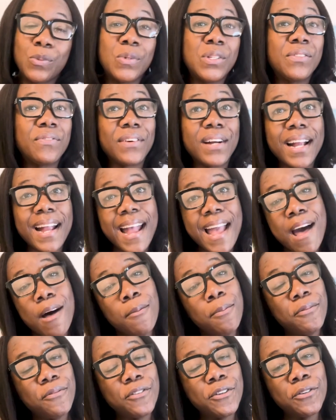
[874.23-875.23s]
was very
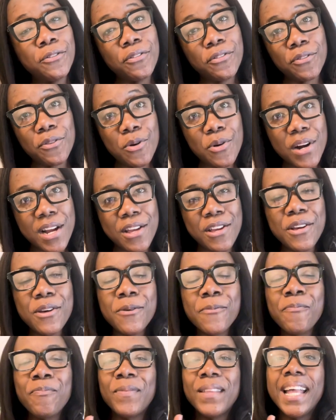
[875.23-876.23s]
helpful for you.